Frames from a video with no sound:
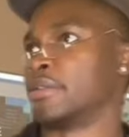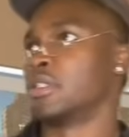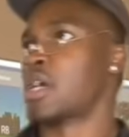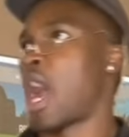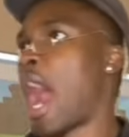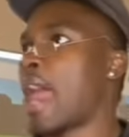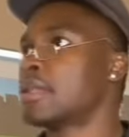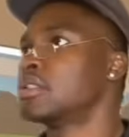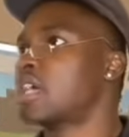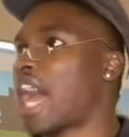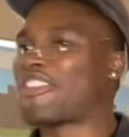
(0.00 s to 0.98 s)
All
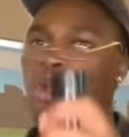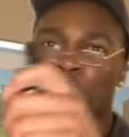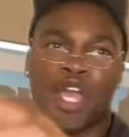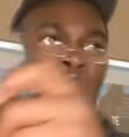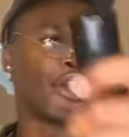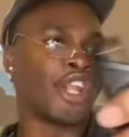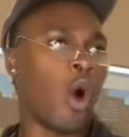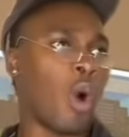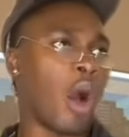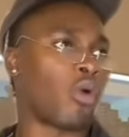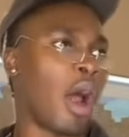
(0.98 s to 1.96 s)
right? I think we all know
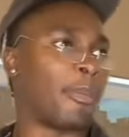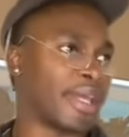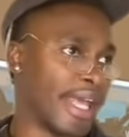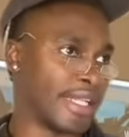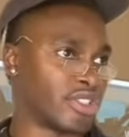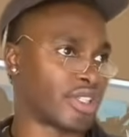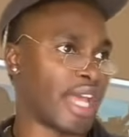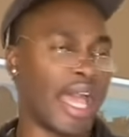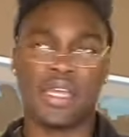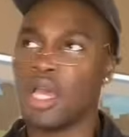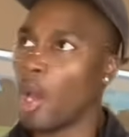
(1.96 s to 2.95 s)
what we're up against,
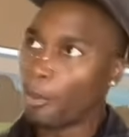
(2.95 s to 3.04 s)
okay?